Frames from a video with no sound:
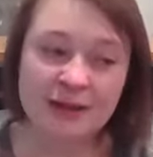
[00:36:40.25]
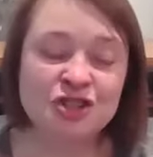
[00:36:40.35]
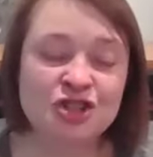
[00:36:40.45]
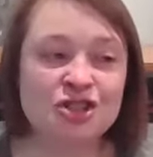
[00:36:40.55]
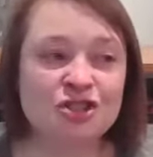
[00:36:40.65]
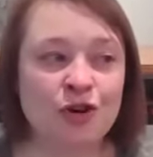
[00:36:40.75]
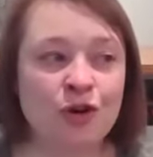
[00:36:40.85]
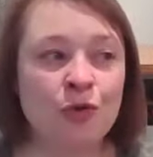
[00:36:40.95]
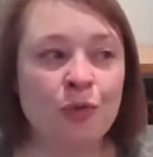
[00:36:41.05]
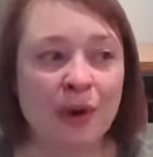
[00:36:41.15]
She's
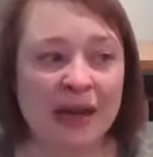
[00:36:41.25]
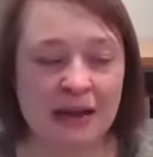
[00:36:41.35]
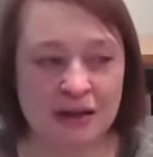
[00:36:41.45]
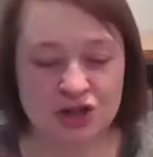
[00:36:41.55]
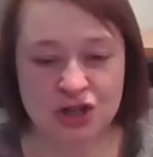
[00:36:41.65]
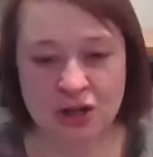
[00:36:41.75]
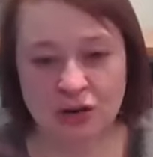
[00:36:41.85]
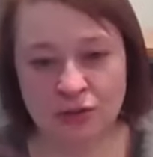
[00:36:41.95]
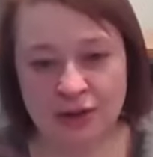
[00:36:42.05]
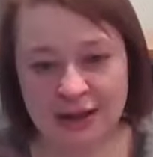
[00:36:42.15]
so weak that she
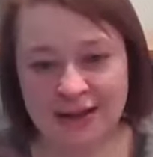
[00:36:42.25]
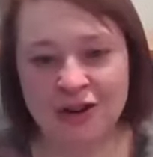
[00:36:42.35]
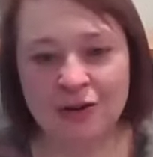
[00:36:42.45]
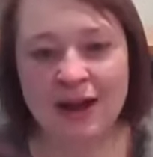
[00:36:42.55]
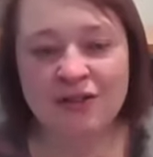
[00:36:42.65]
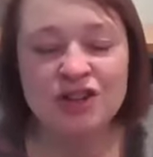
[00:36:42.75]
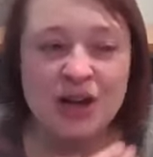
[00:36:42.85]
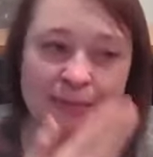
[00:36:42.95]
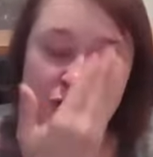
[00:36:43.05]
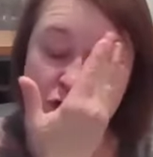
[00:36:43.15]
can only, every
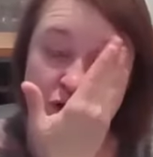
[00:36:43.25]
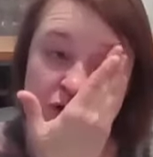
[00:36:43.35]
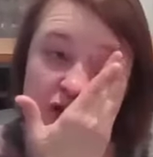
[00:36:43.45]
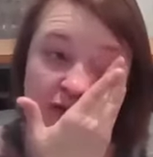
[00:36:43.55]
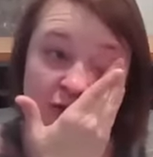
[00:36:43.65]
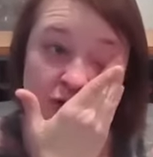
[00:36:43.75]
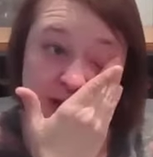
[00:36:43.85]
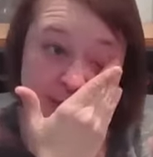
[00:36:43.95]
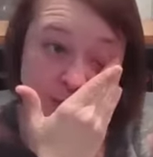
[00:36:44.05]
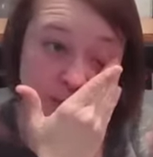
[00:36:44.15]
chapter she usually folds
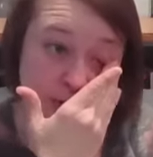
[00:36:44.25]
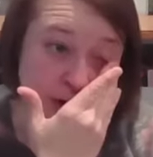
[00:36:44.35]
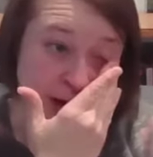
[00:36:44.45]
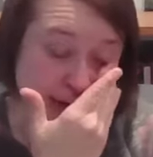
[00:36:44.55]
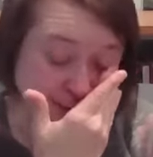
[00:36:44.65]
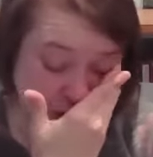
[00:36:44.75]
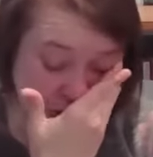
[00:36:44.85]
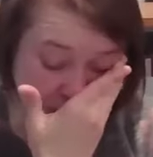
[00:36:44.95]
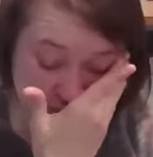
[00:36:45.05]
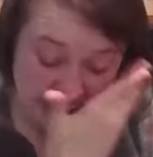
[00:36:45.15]
a couple more cranes, but
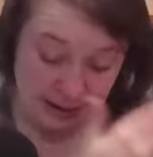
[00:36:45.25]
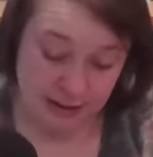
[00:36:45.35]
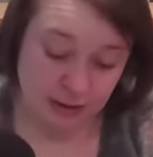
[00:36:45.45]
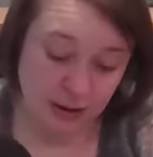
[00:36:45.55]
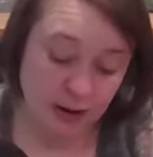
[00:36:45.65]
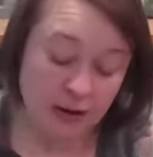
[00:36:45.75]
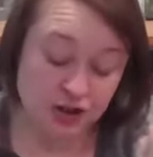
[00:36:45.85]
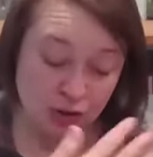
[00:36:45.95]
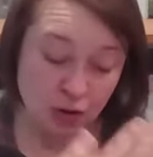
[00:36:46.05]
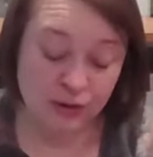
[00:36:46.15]
she's only
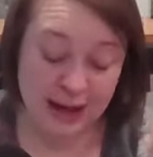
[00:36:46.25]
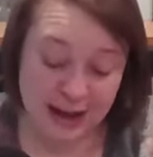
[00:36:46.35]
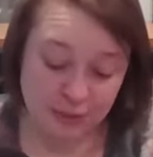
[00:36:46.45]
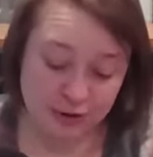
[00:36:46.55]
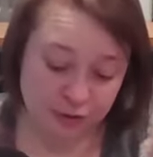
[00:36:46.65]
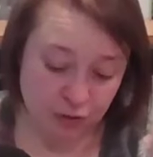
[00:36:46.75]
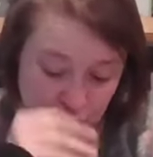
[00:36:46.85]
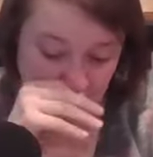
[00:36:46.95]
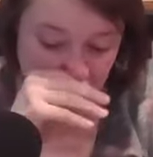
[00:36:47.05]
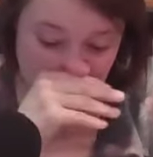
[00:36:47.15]
able to
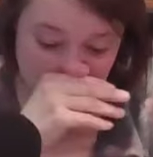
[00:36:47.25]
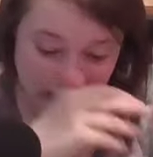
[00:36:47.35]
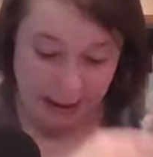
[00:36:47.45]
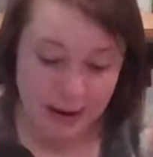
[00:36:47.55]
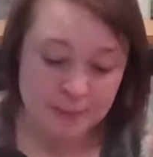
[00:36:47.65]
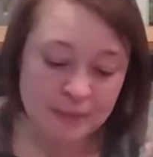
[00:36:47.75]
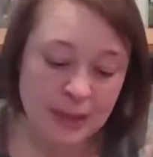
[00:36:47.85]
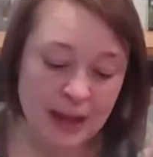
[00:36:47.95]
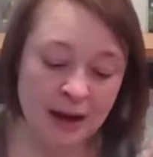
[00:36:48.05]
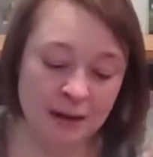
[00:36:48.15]
fold one more,
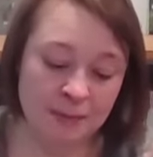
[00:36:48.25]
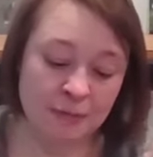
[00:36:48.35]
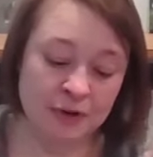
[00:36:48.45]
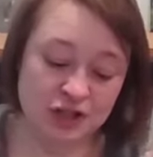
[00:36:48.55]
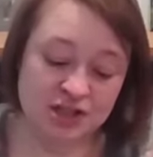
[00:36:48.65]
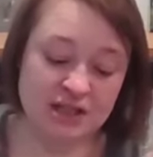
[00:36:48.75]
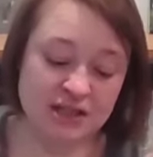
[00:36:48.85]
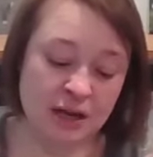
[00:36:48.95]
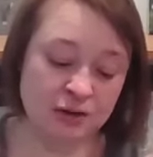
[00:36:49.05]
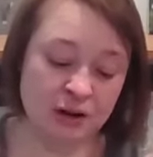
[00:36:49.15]
which is
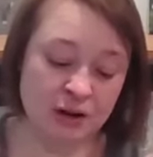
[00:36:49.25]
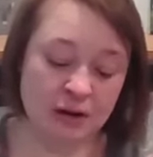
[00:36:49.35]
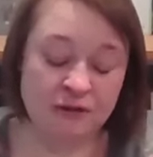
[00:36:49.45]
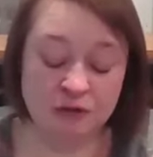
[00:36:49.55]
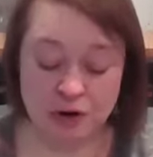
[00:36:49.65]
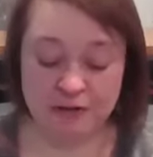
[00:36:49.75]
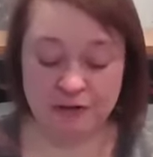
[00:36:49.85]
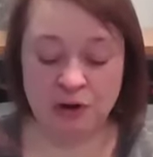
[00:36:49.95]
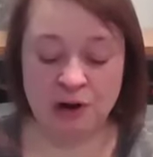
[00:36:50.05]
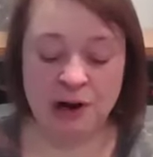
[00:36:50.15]

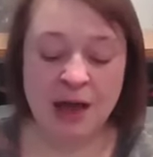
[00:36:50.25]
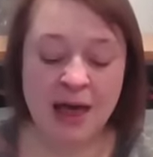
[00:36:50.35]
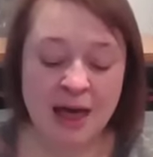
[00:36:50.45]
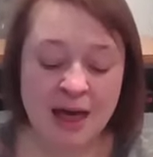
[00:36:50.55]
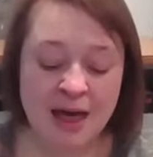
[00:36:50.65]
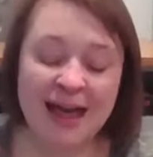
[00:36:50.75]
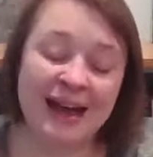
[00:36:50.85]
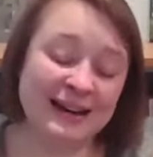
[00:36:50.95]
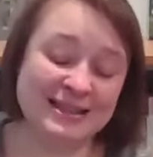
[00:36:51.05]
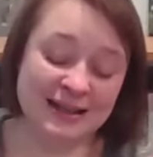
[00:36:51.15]
644,
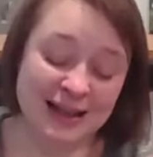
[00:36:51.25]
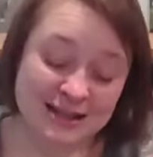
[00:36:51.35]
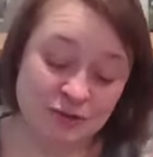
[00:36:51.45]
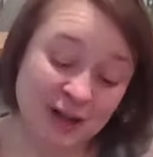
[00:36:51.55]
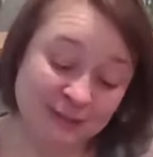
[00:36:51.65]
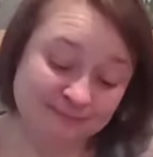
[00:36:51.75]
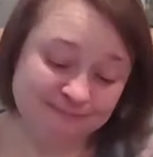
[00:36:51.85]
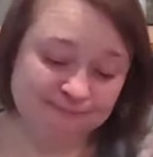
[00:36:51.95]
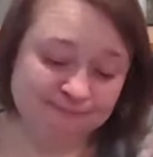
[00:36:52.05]
and it's the last one.